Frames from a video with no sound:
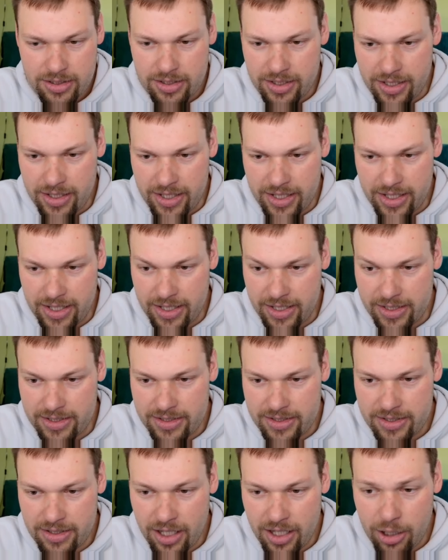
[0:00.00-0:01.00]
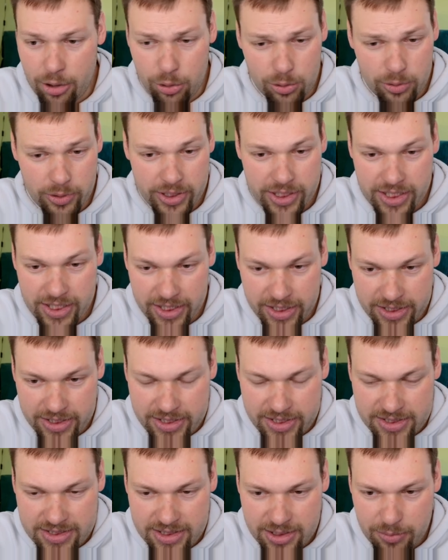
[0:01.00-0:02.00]
and I already had
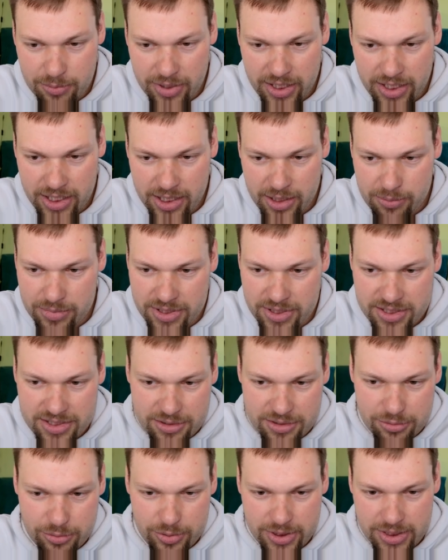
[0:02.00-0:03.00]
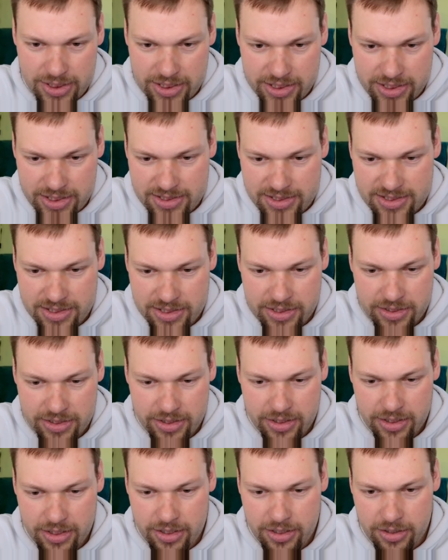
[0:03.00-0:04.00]
this in my app. This is really easy.
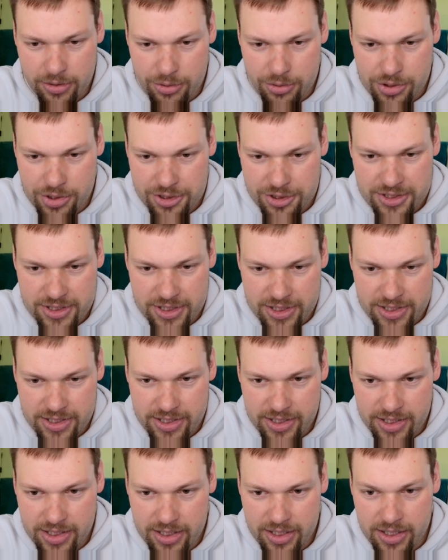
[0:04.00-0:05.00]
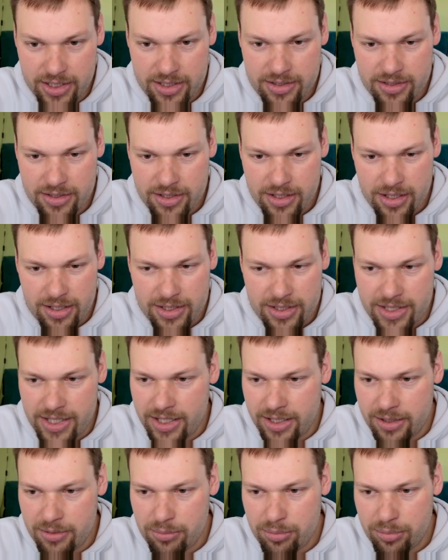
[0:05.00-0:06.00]
You just need to add it.
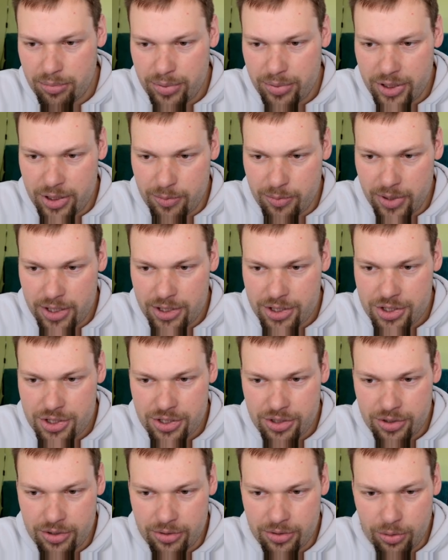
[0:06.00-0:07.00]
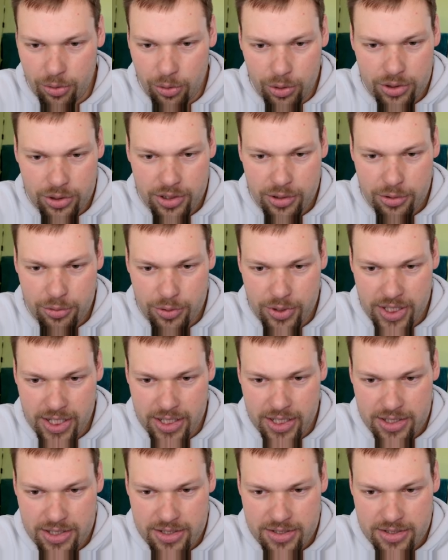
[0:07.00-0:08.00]
Then pretty much on
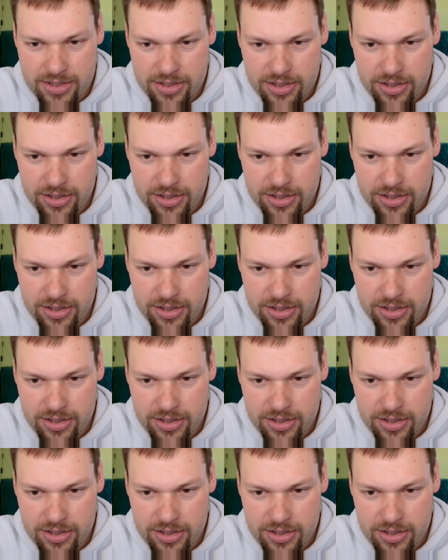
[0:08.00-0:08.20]
create,